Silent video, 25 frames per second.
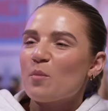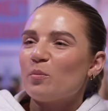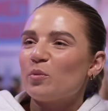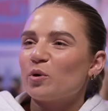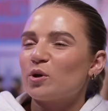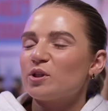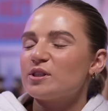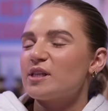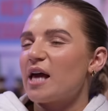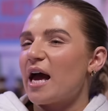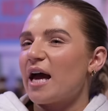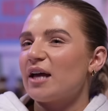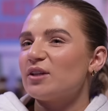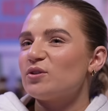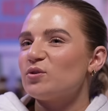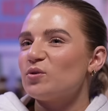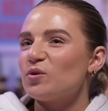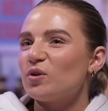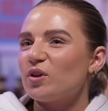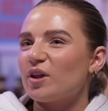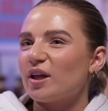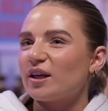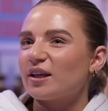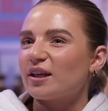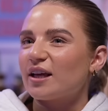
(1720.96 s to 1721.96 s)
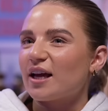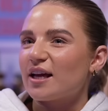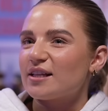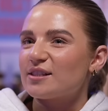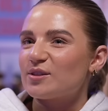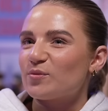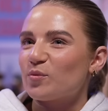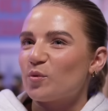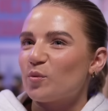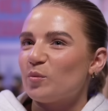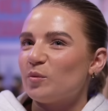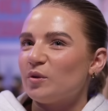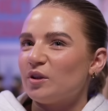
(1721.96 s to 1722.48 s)
because I do think as
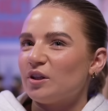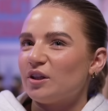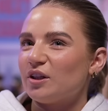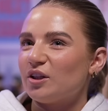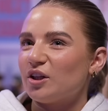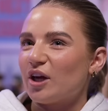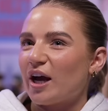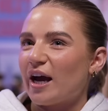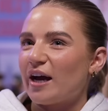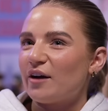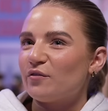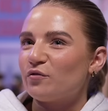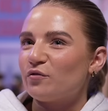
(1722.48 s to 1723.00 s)
a woman you